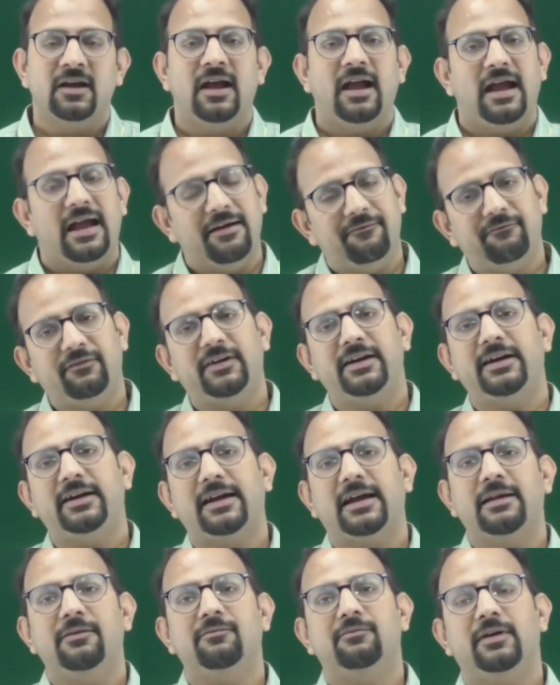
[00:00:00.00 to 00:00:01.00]
Every
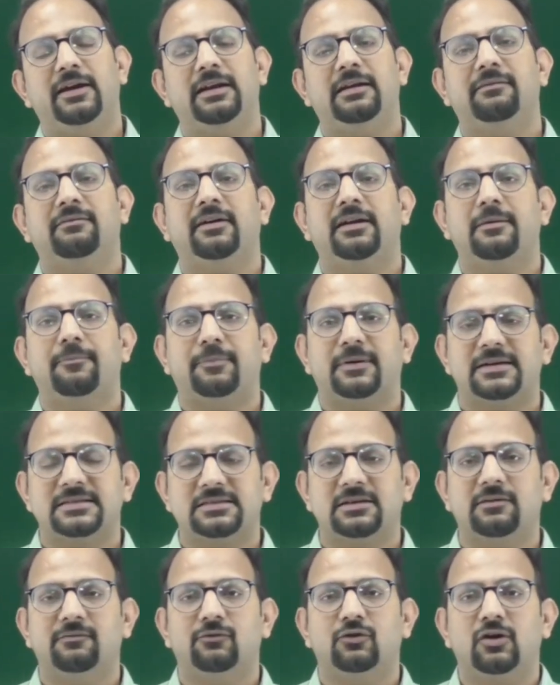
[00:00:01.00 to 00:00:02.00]
time whenever a
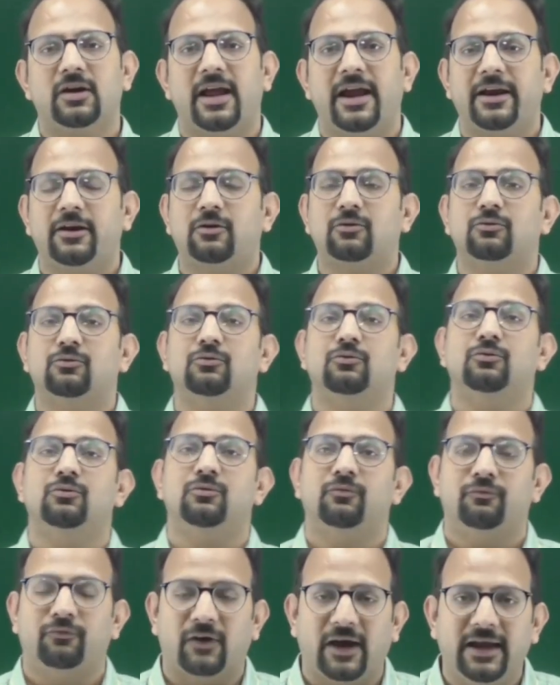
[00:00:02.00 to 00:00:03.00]
person would like to
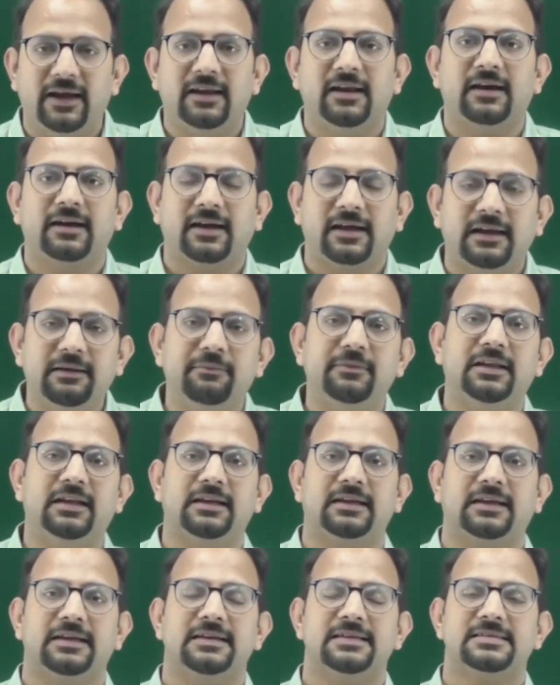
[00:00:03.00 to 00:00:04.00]
file a
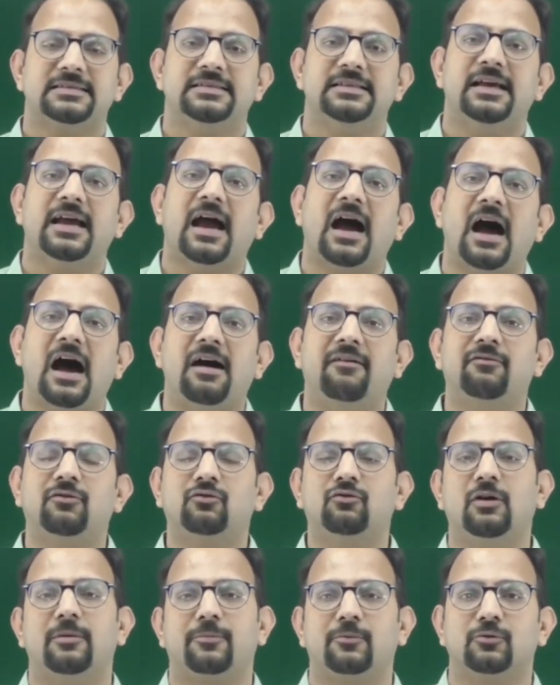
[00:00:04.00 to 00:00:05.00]
criminal case, they have
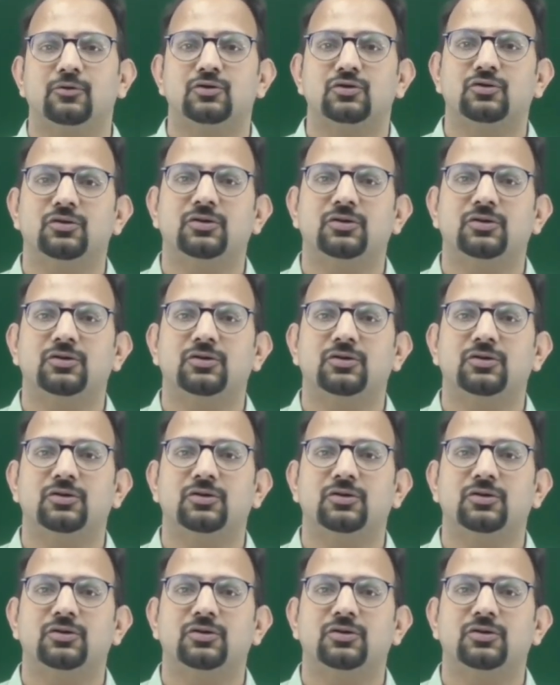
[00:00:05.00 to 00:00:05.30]
to approach to